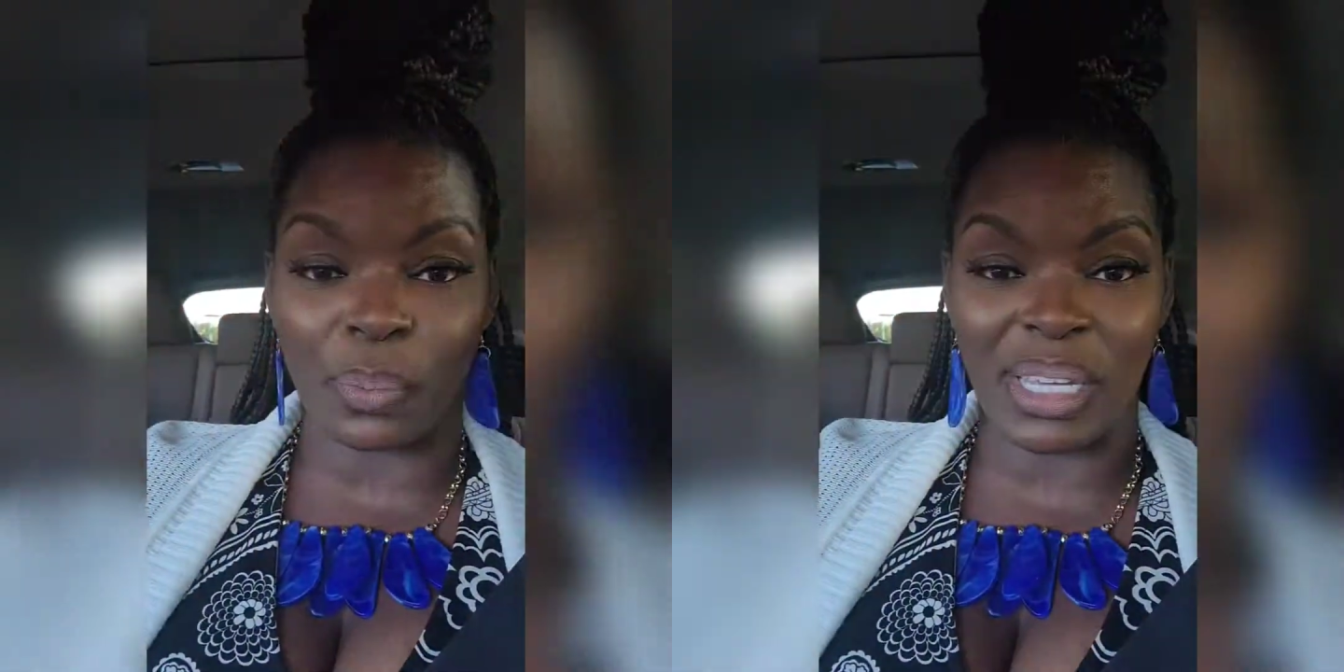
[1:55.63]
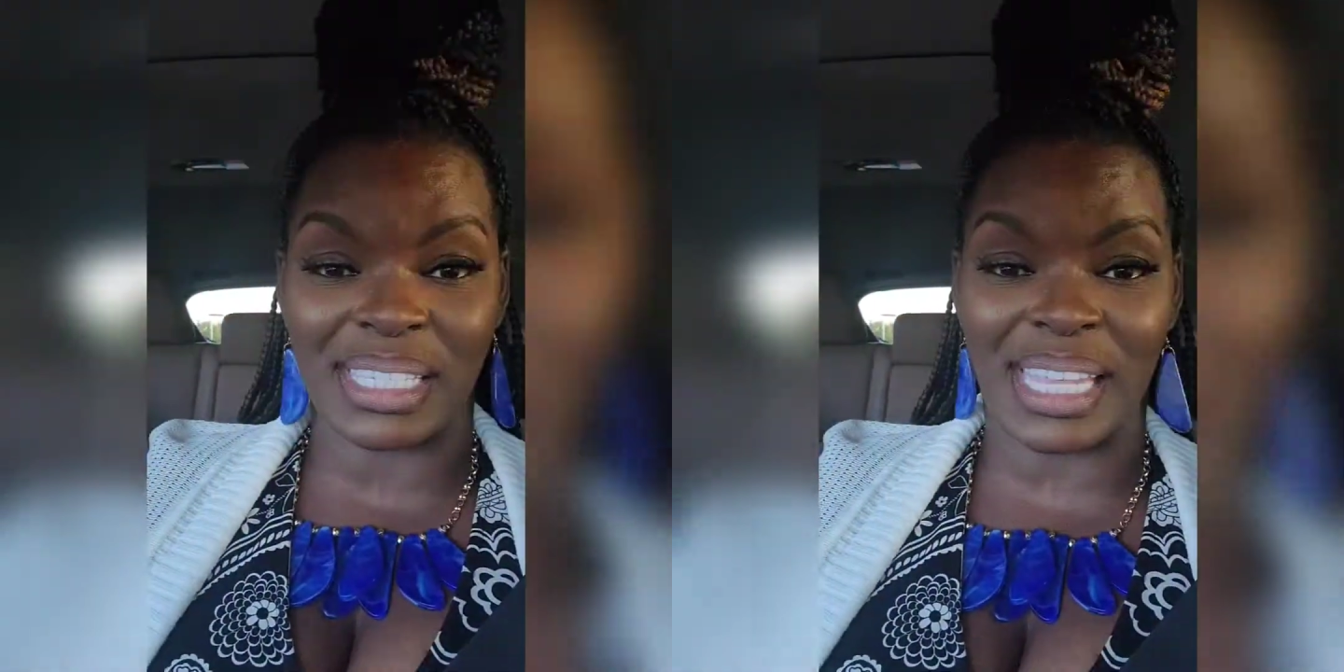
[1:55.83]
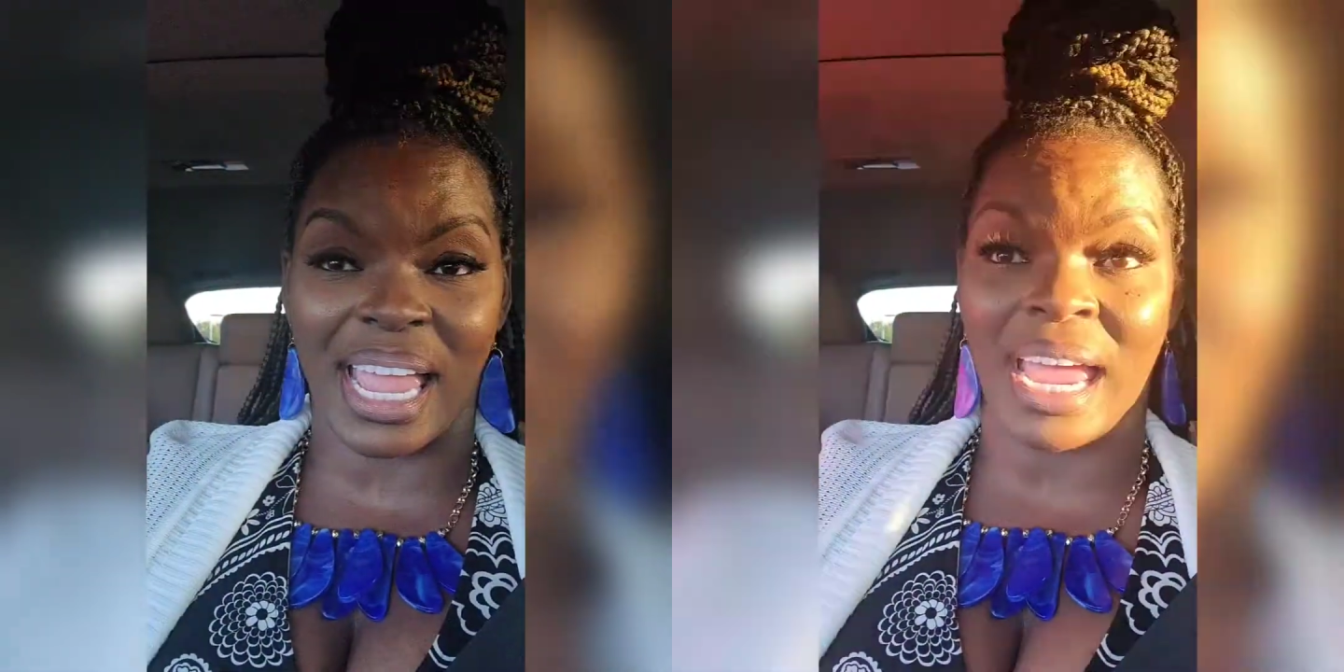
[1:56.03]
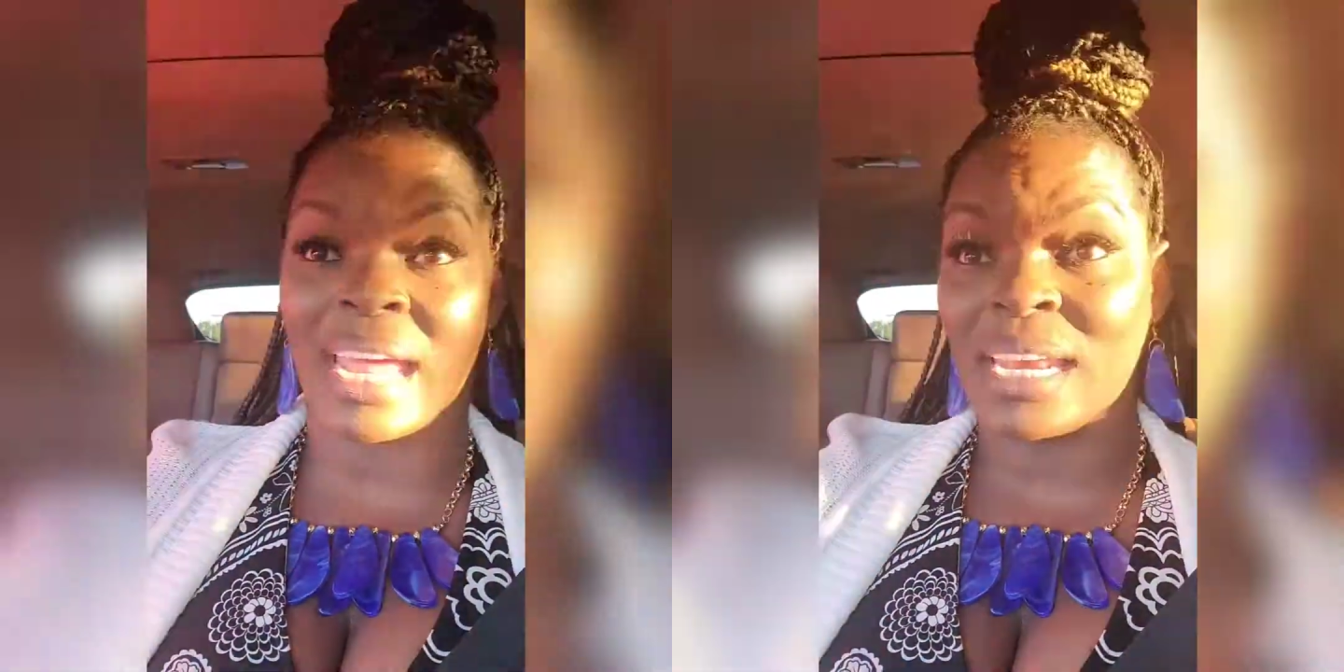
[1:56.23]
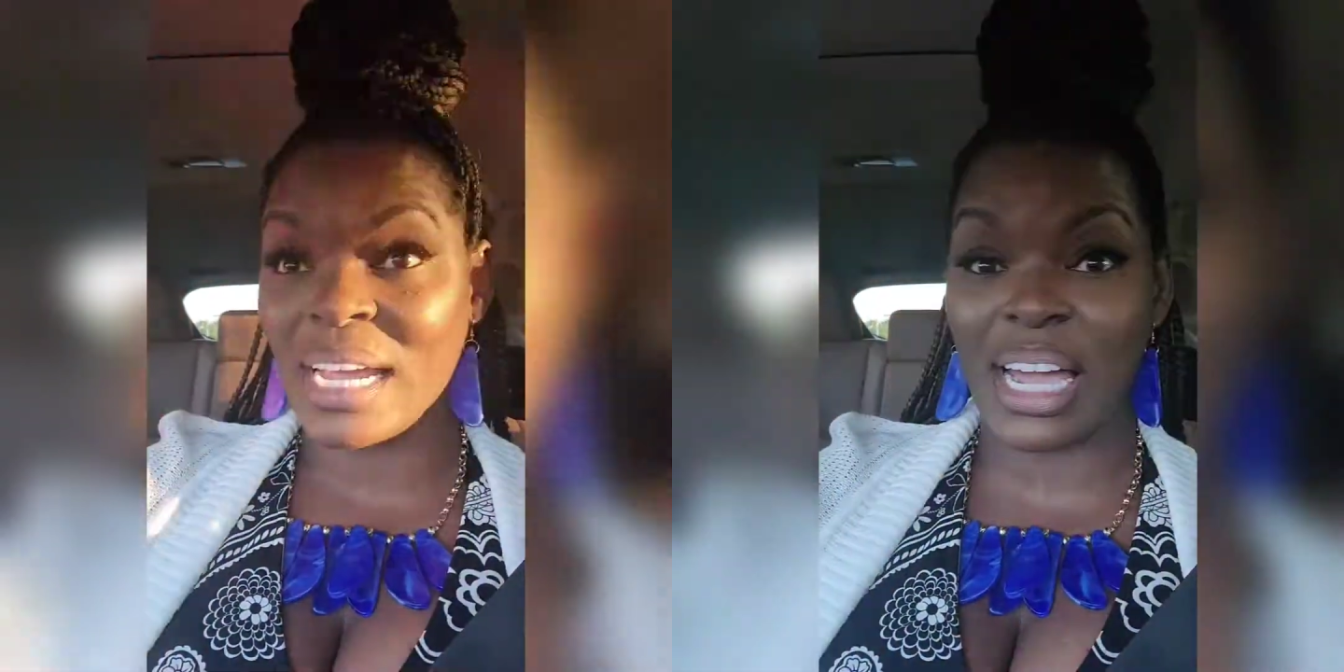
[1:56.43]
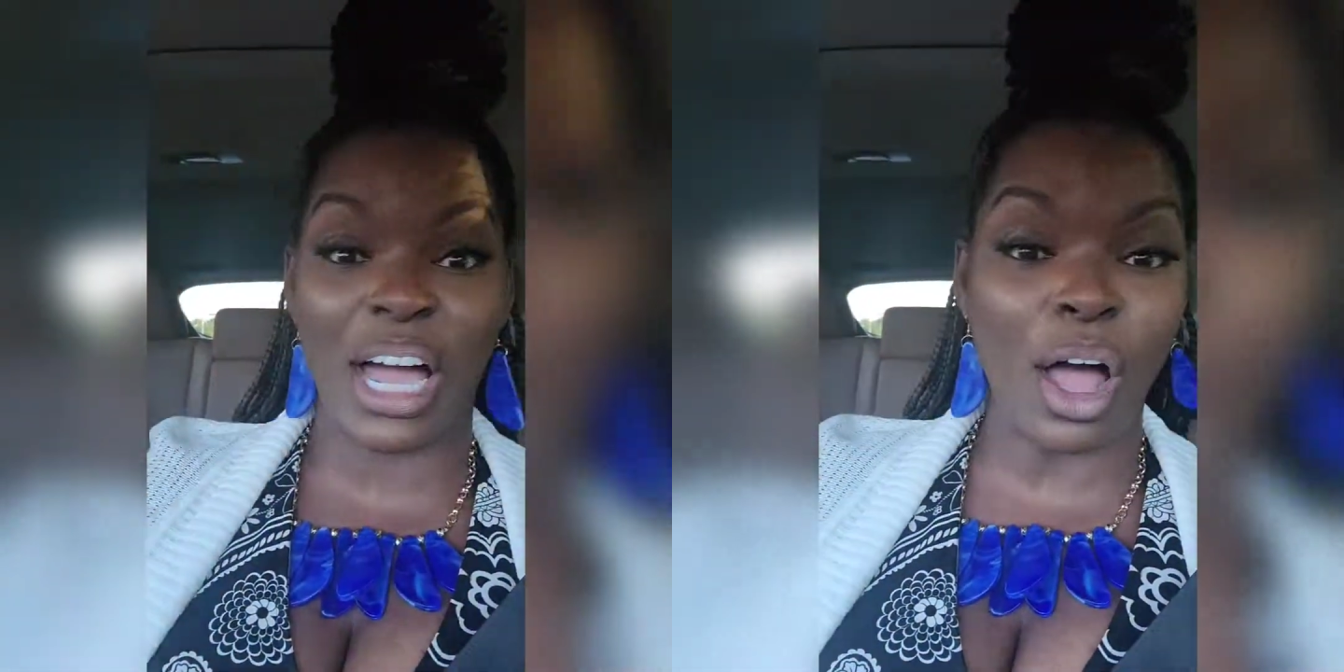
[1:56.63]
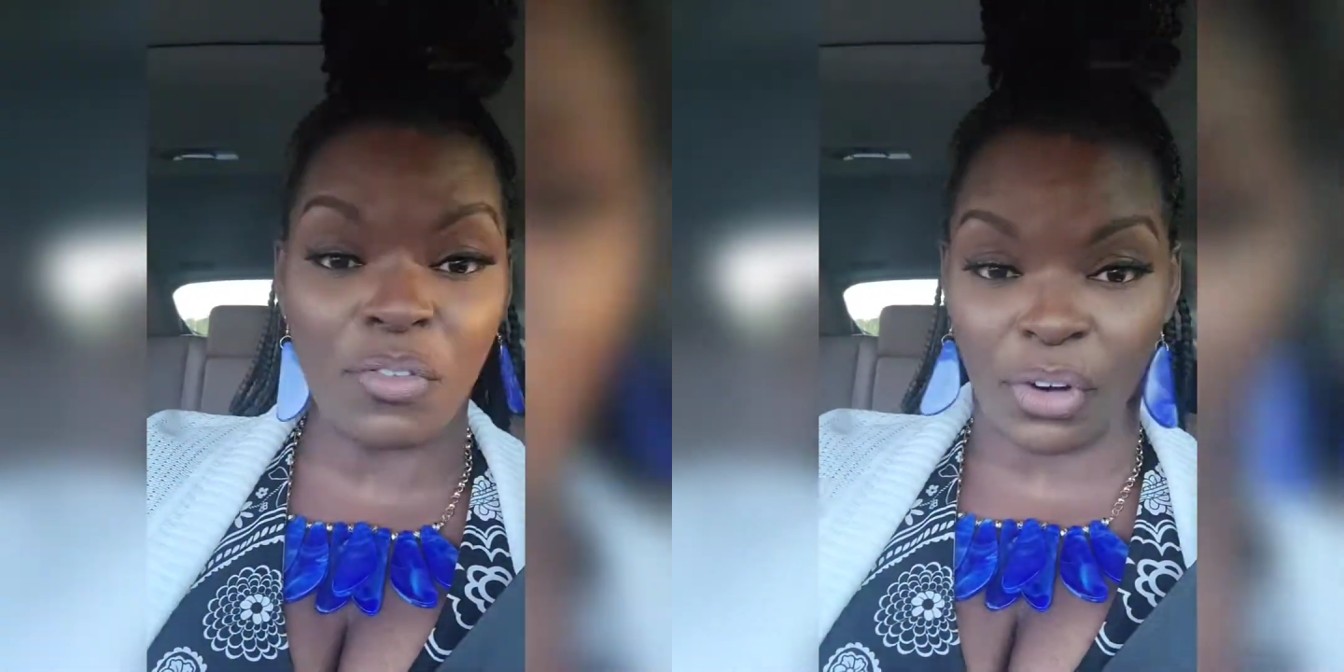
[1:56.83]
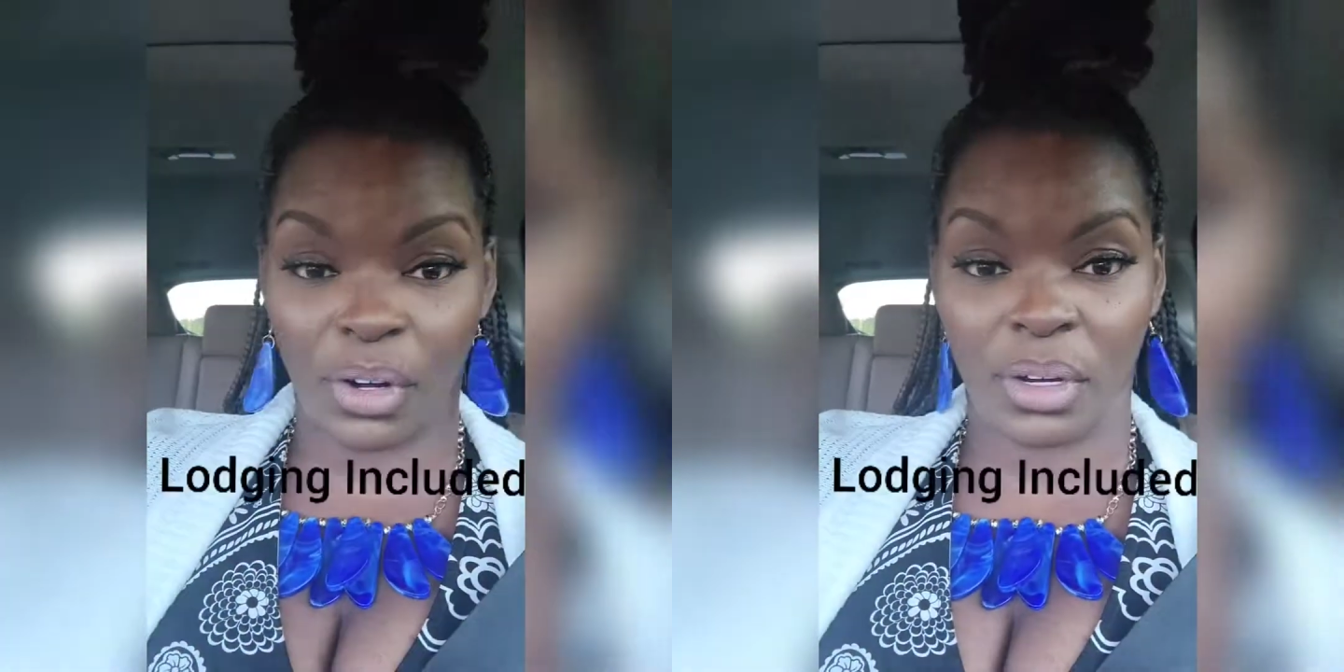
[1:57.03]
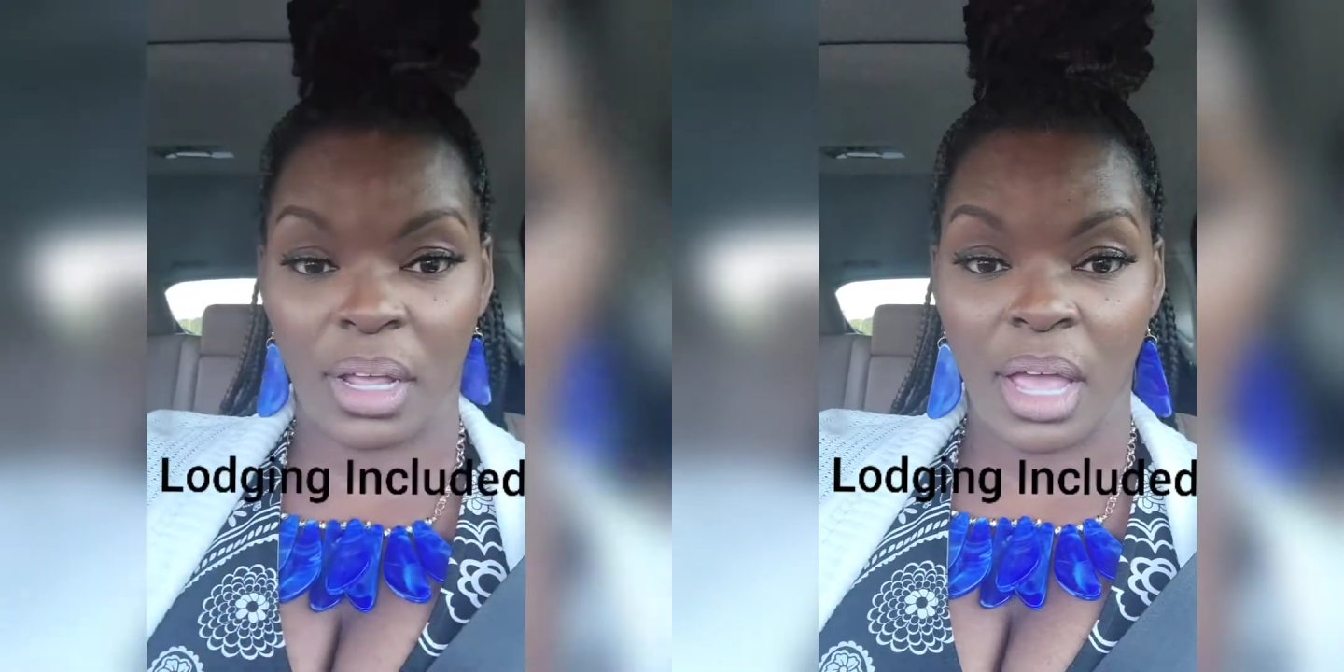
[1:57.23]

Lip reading: be staying, covered.